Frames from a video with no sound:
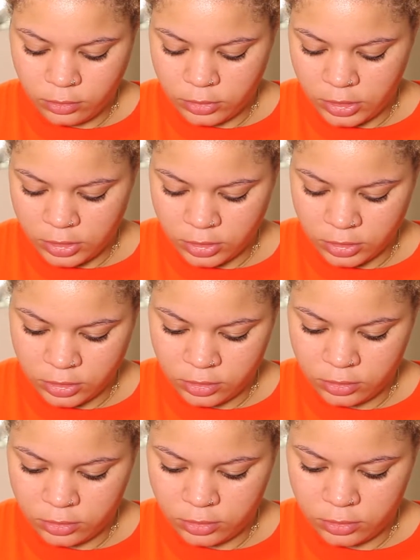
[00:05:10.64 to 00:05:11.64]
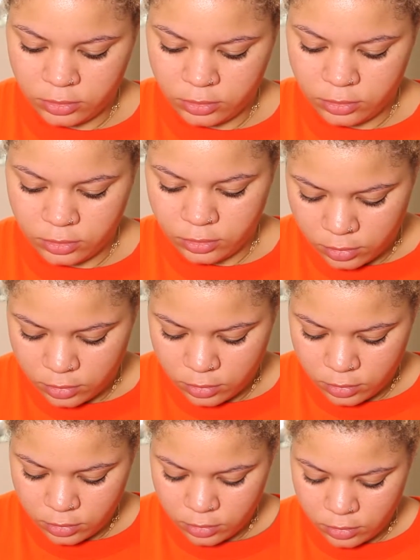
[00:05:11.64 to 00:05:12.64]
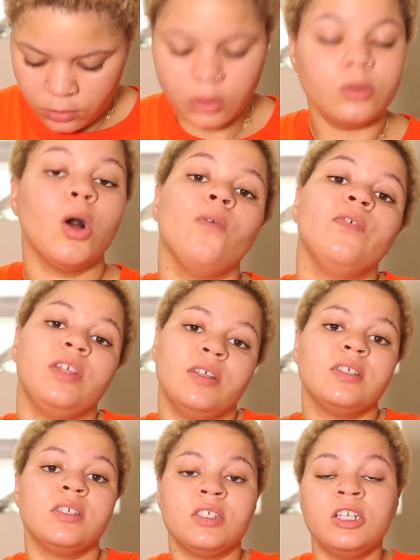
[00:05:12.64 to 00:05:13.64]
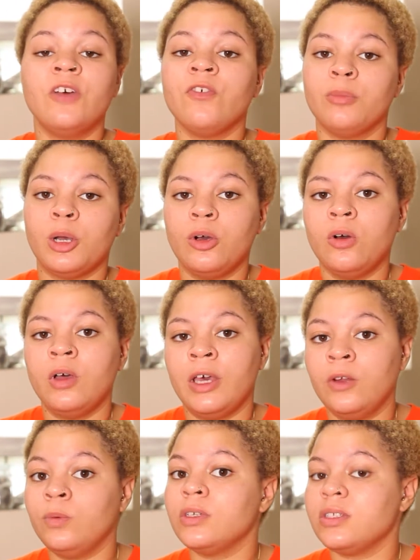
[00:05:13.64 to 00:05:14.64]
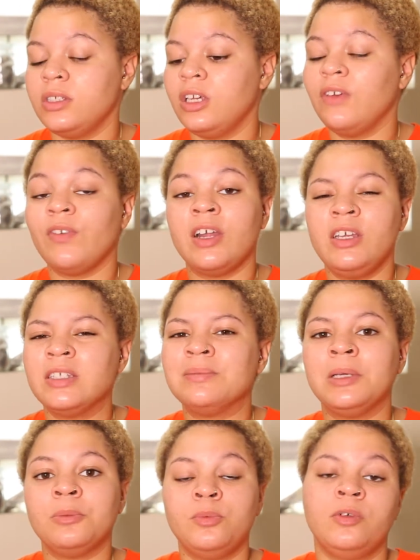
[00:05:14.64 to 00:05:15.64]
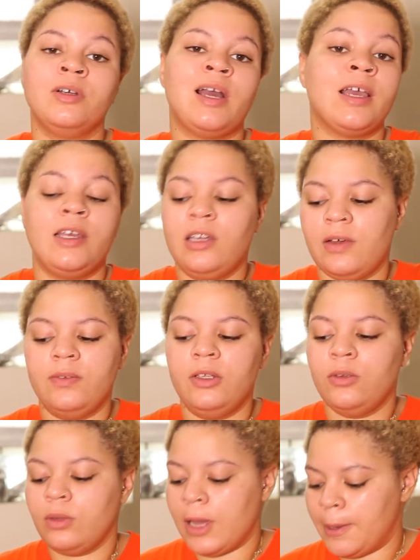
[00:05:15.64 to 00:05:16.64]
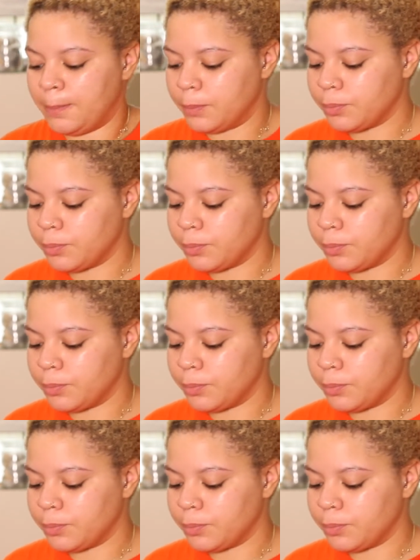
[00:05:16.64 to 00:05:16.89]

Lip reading: actually, well, hopefully this is enough for my whole head. We'll see. If I need to make more, I can definitely do that.